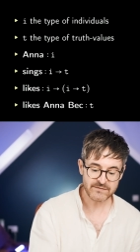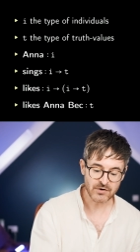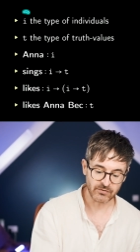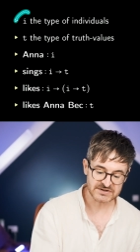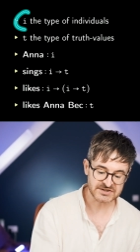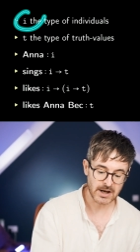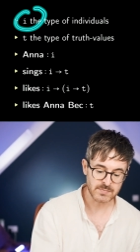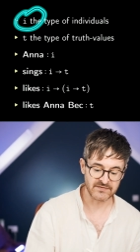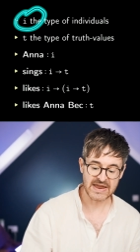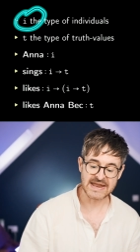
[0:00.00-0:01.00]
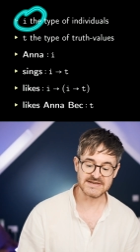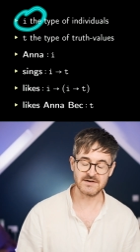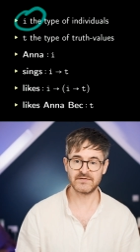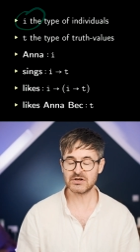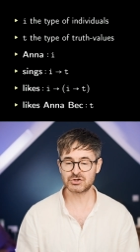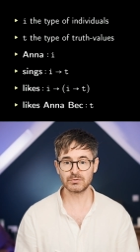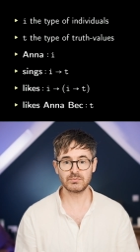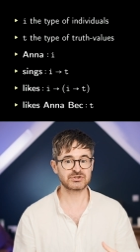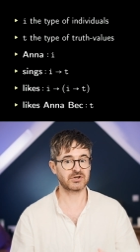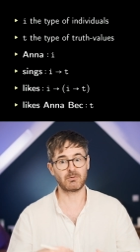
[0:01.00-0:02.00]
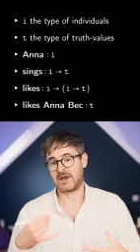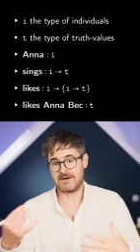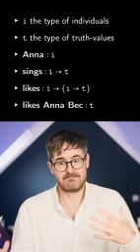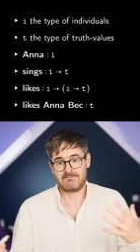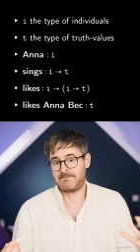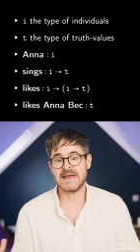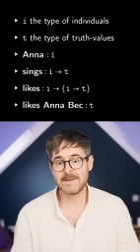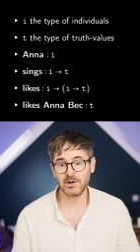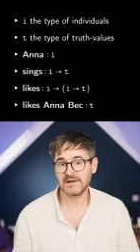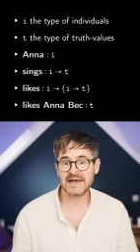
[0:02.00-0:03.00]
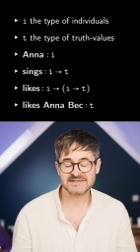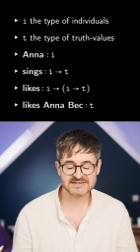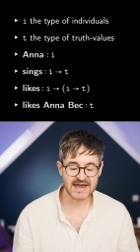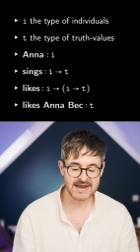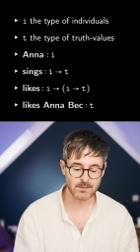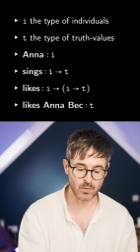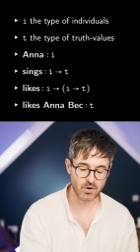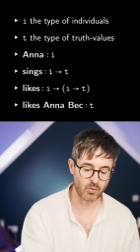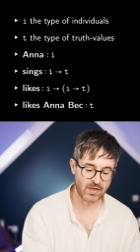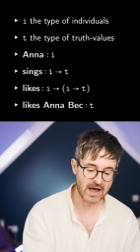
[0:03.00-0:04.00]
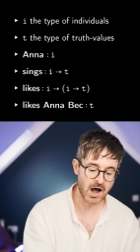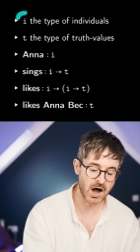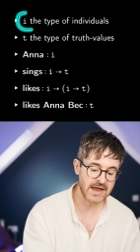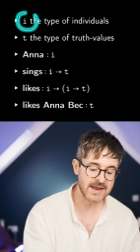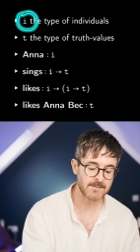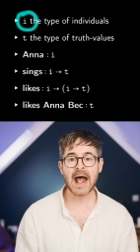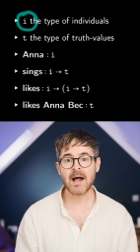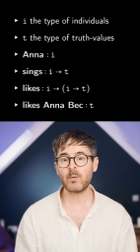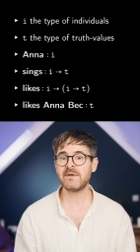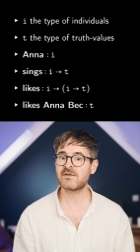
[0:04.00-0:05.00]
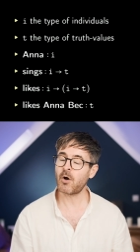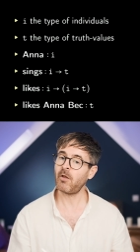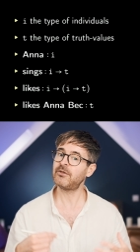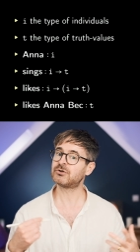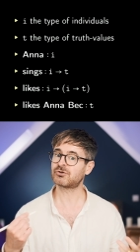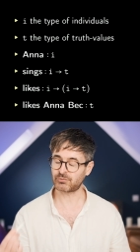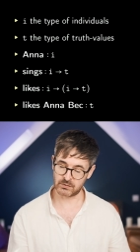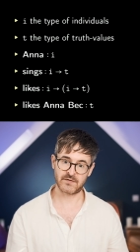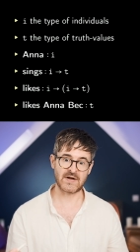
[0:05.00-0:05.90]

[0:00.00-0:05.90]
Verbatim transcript: We've got the type of individuals, so like people, let's say, we'll call that I. And we've got the truth